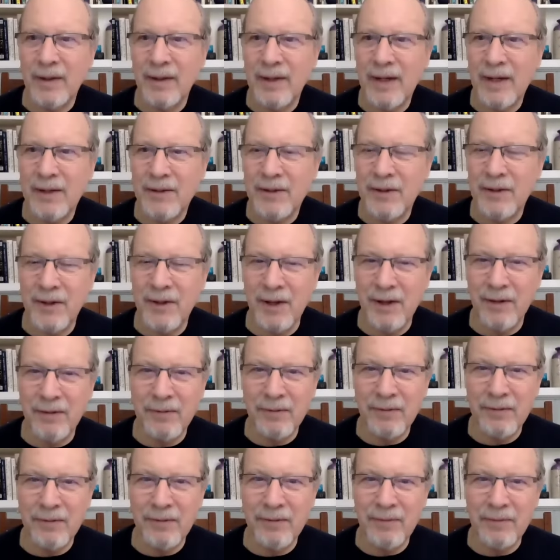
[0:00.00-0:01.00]
That's enough.
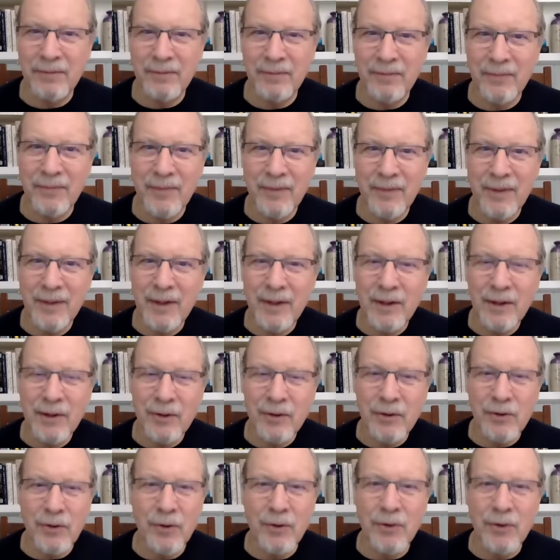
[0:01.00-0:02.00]

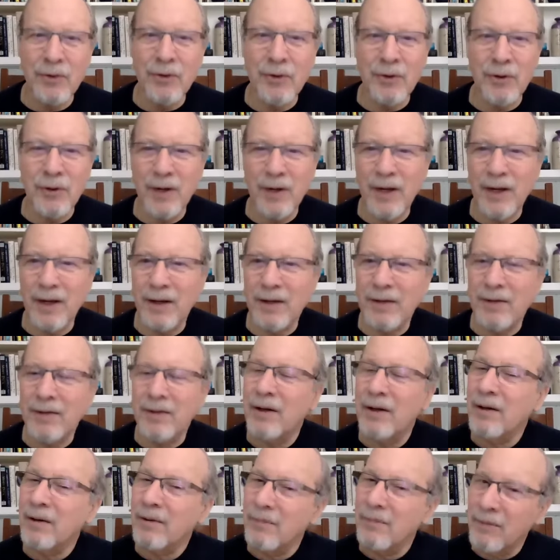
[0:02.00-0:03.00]
Turn your
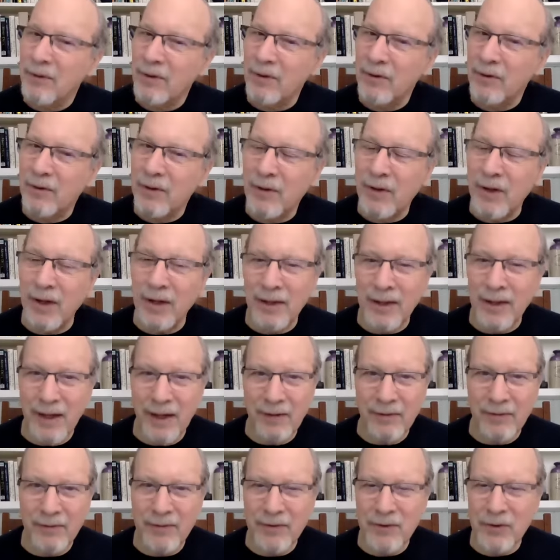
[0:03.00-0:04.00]
head to the
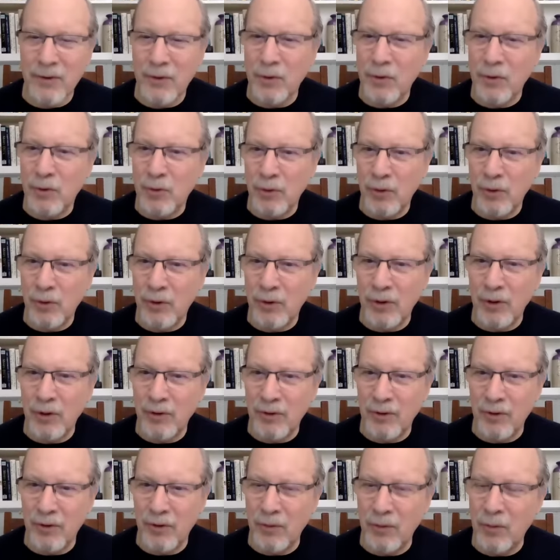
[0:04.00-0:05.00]
left so you're looking
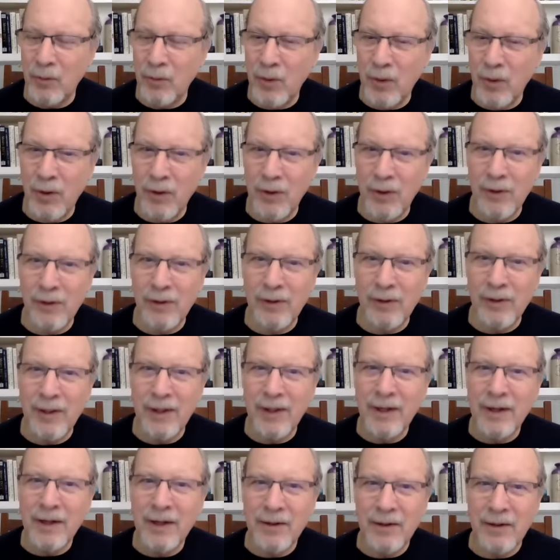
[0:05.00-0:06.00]
to the wall
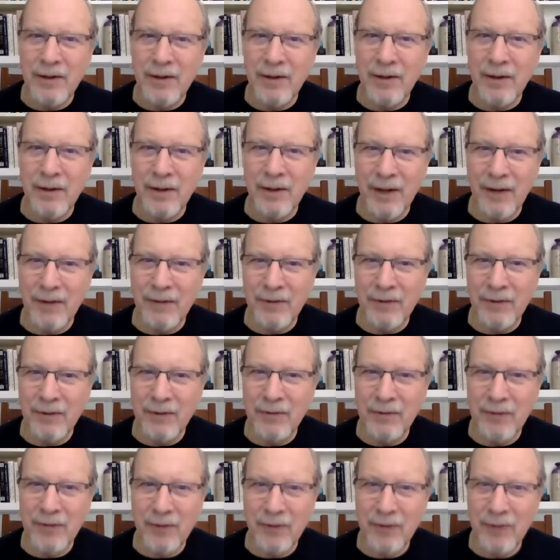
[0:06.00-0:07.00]
to the left
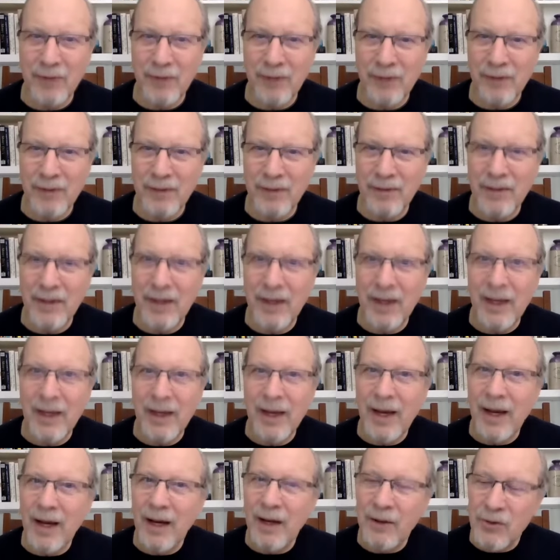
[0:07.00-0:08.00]
of you.
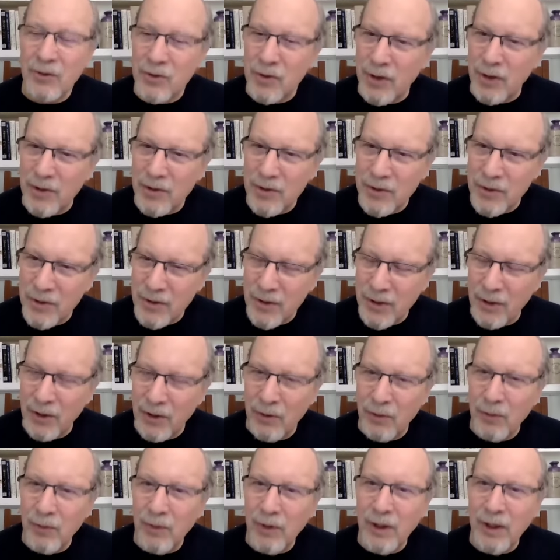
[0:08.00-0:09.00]
And just
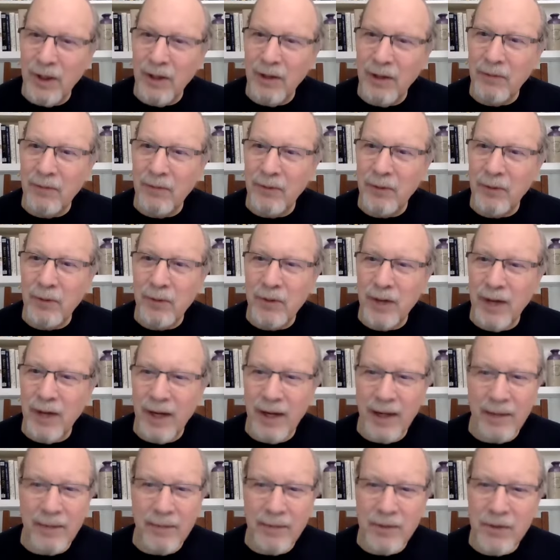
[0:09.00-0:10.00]
slowly, a few
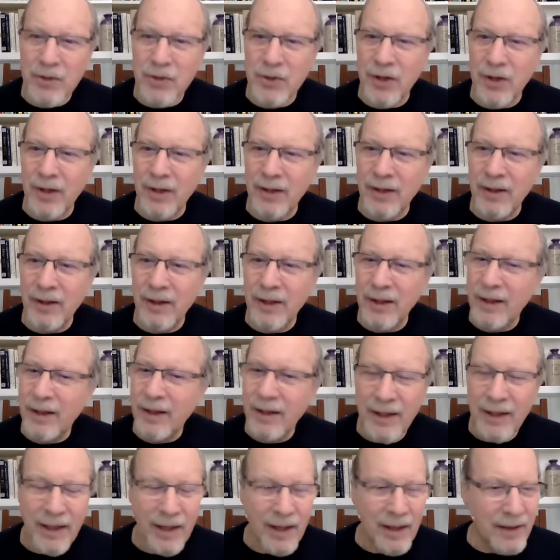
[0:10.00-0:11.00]
times, gently,
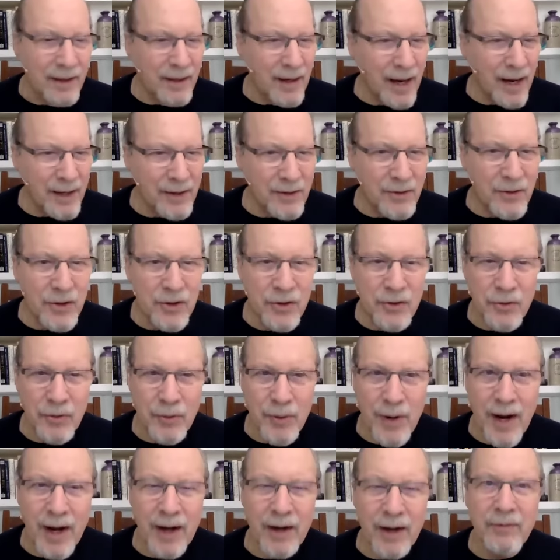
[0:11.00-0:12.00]
not
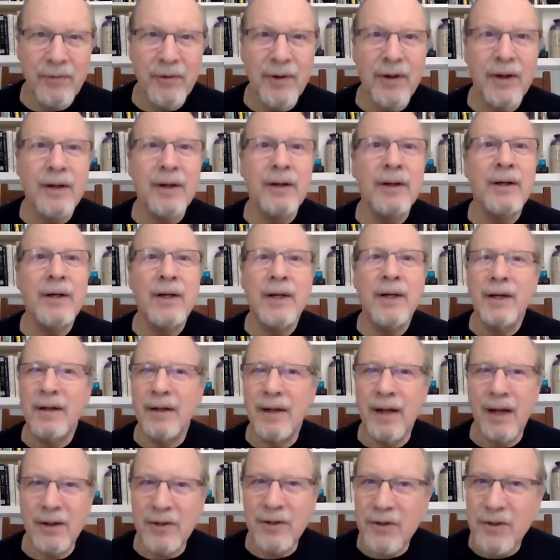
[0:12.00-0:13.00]
striving,
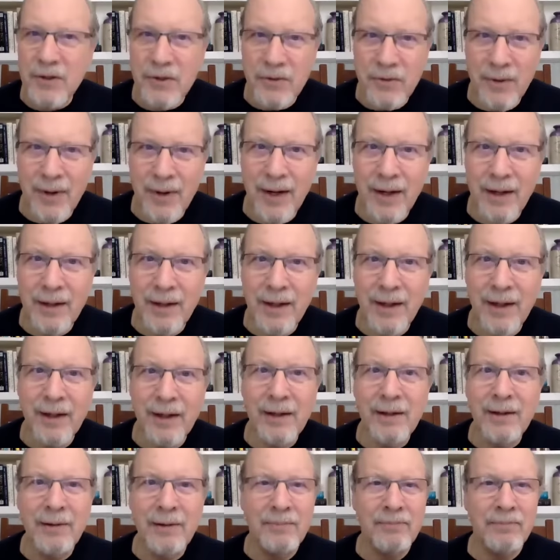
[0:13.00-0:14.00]
not
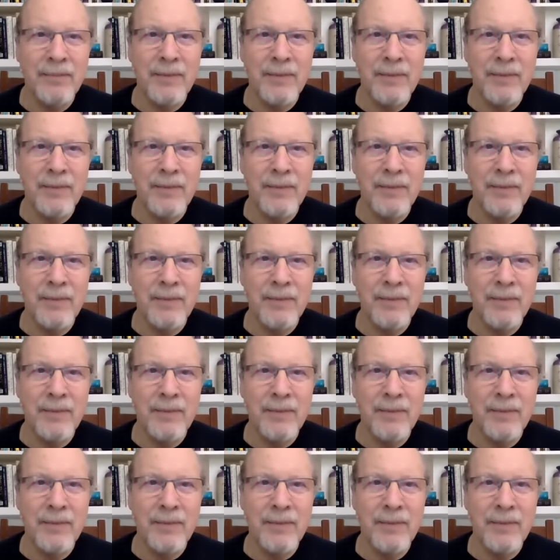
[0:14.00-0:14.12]
straining,